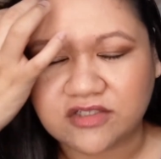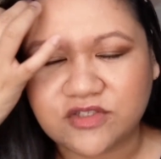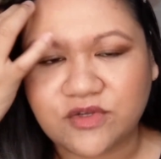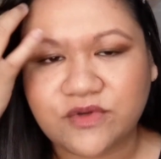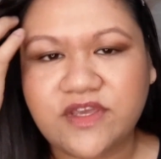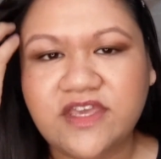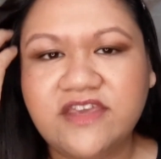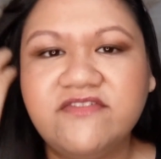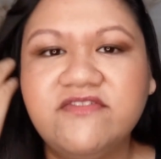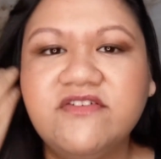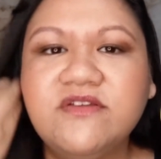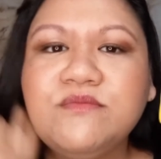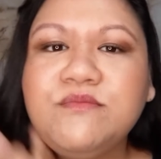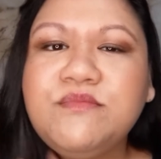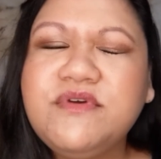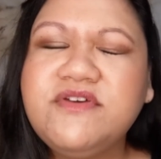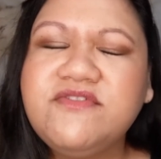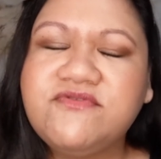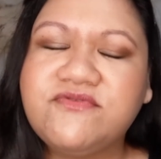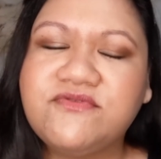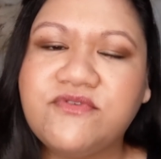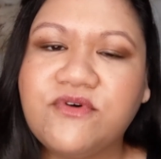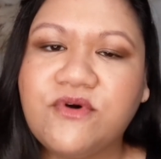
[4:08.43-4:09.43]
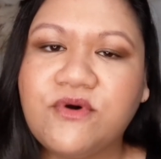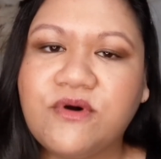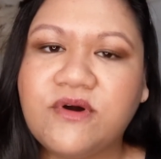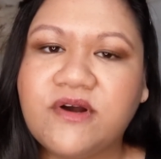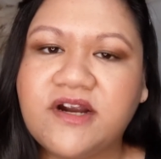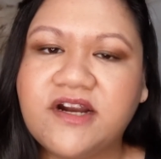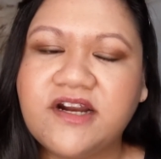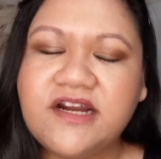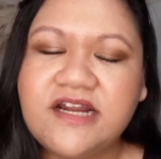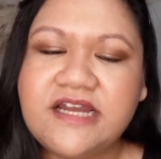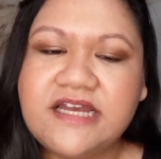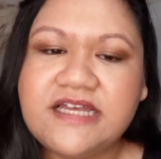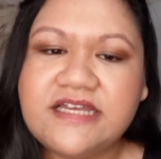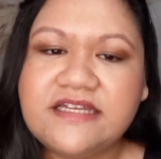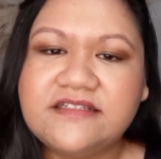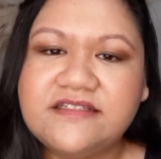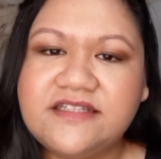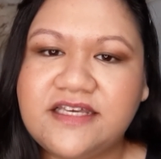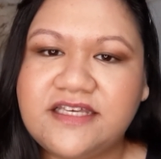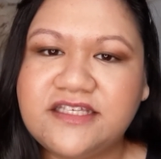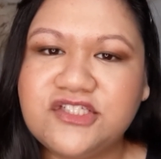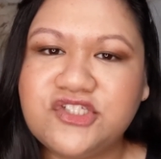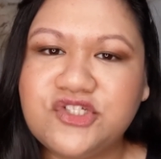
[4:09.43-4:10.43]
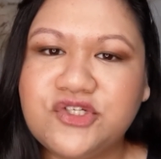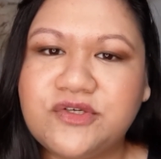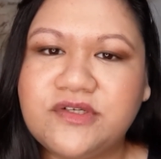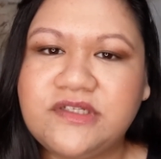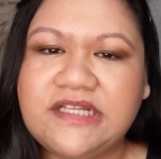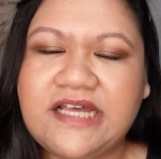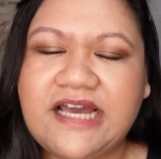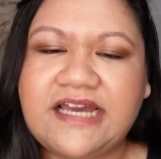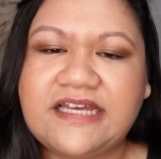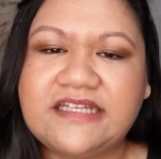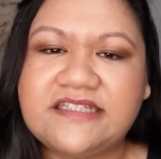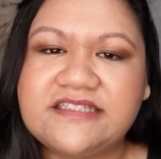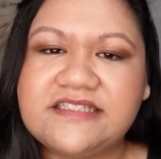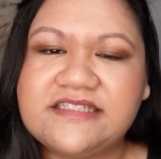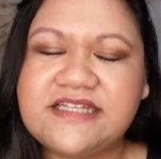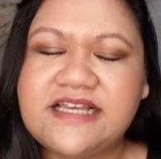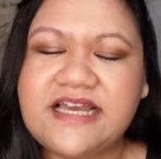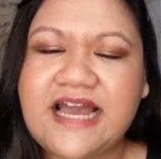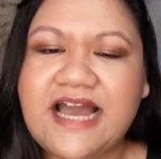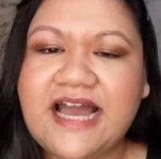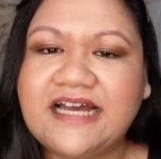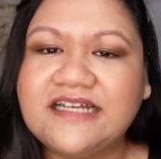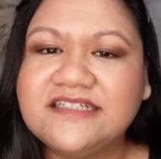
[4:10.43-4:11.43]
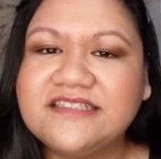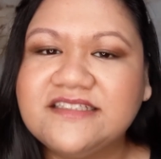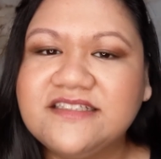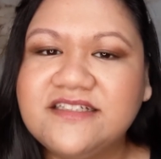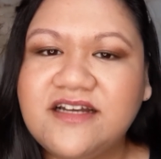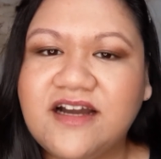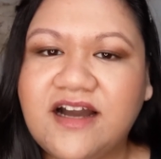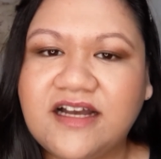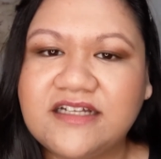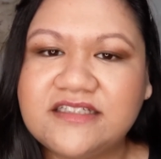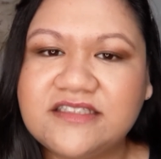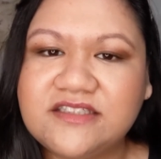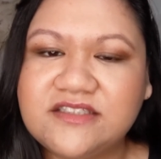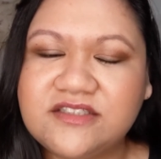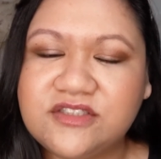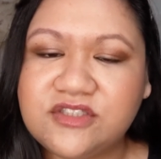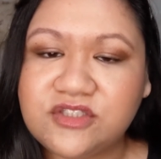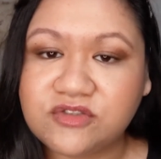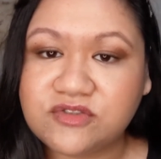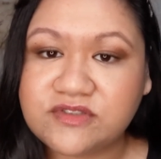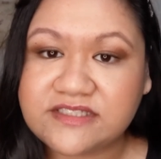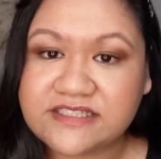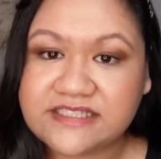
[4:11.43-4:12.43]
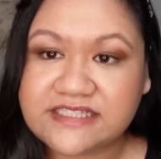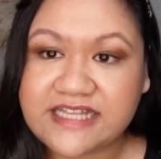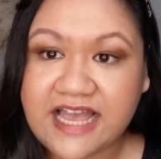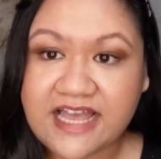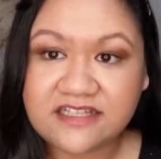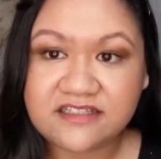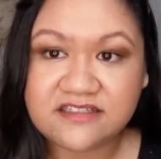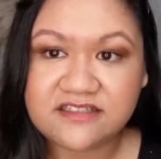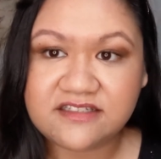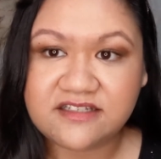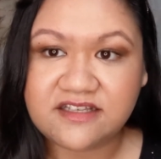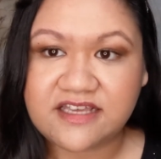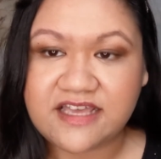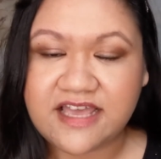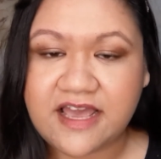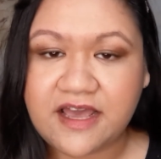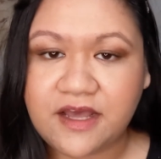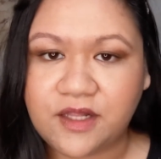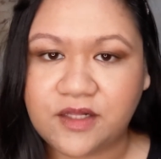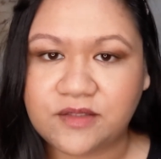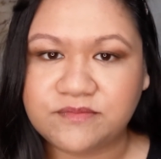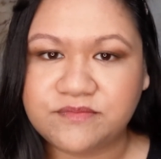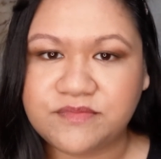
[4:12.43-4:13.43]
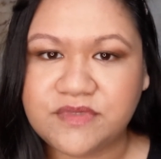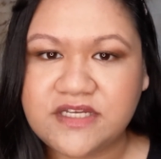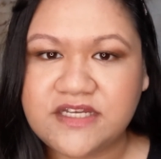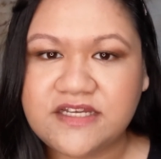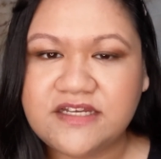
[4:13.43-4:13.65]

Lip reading: So even before the Israelites asked God to send help,